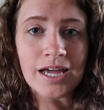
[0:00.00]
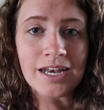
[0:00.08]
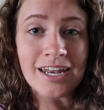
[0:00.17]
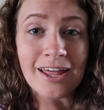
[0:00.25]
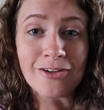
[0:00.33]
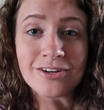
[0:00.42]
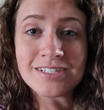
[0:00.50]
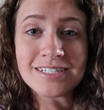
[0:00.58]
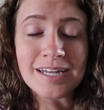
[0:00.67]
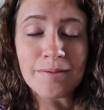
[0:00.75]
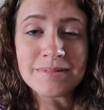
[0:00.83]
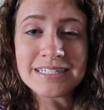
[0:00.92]
another
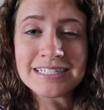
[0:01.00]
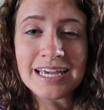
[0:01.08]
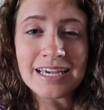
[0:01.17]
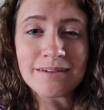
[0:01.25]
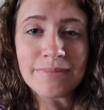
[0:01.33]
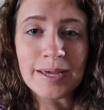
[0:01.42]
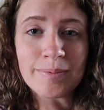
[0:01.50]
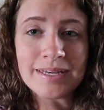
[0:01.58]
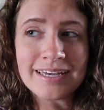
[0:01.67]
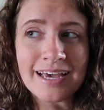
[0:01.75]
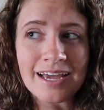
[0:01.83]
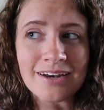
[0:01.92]
step to take,
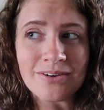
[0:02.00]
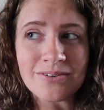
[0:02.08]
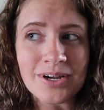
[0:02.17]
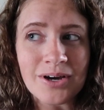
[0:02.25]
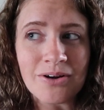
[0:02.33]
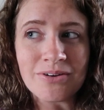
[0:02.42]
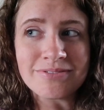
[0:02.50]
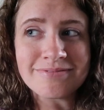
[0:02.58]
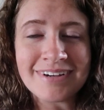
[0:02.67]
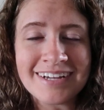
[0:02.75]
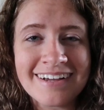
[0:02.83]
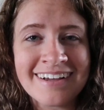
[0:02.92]
maybe. I don't know.
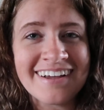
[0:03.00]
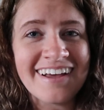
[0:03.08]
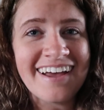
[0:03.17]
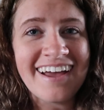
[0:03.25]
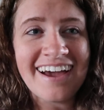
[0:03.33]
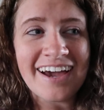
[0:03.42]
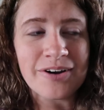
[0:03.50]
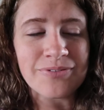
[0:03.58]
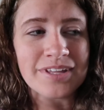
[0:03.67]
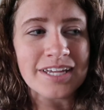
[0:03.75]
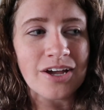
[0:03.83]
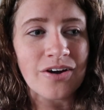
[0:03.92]
I don't
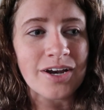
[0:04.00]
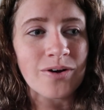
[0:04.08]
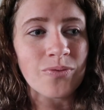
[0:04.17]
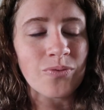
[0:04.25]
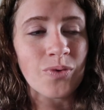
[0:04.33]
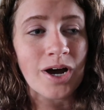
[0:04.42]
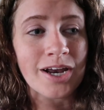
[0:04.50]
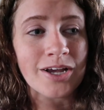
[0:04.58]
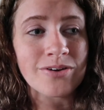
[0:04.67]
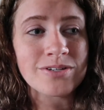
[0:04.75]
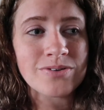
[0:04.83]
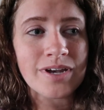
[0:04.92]
really know. I don't want to
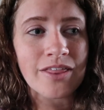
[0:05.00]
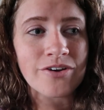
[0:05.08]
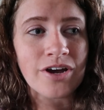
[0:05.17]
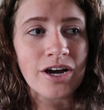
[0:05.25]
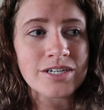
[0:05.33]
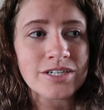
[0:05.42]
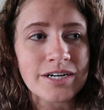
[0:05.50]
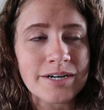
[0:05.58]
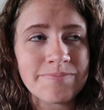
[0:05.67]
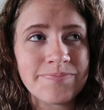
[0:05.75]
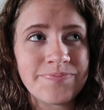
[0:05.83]
go to another doctor.